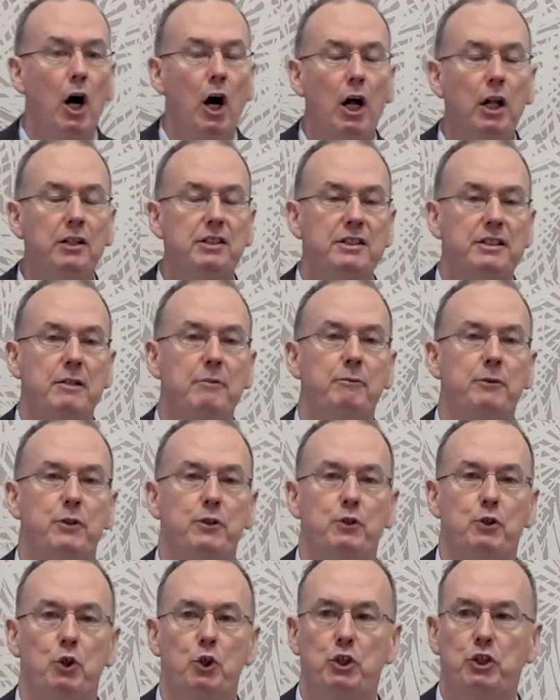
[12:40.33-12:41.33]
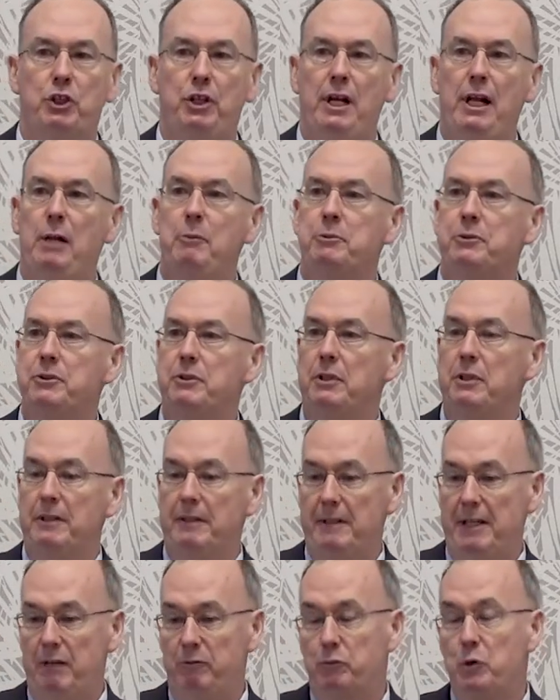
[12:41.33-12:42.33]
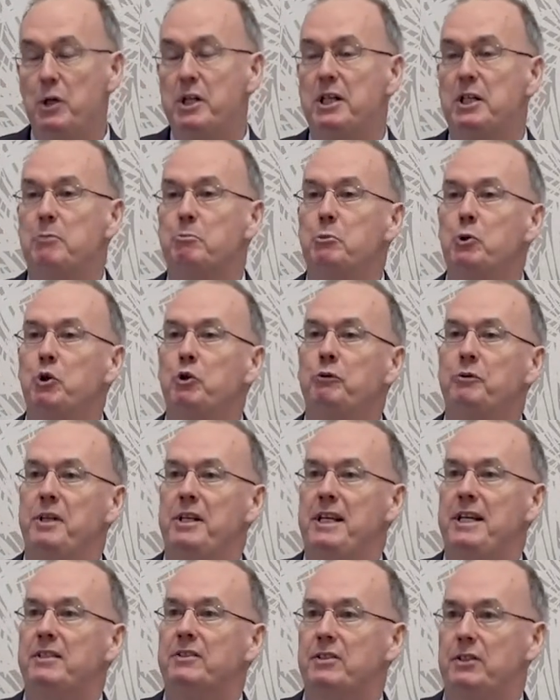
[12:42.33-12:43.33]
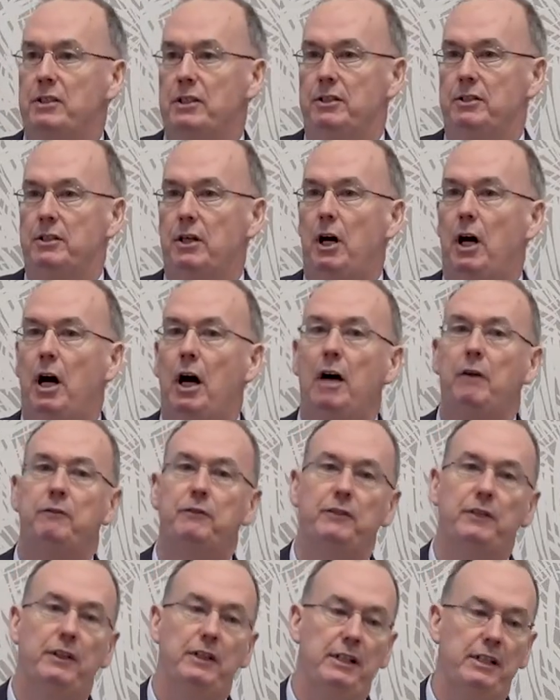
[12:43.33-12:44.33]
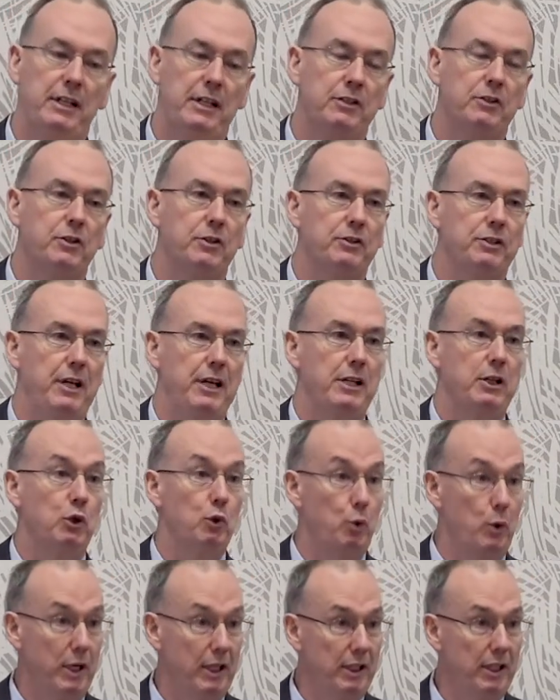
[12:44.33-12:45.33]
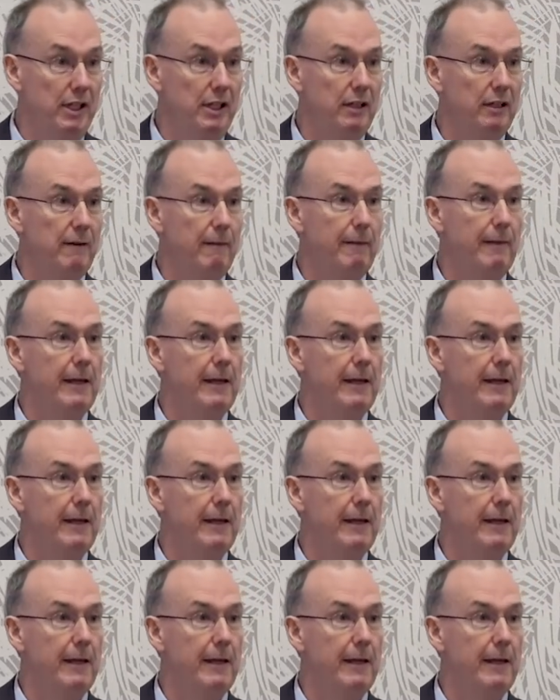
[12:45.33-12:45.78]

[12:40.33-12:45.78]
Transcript: All this infrastructure helps. If we can move an incident off an interstate quickly,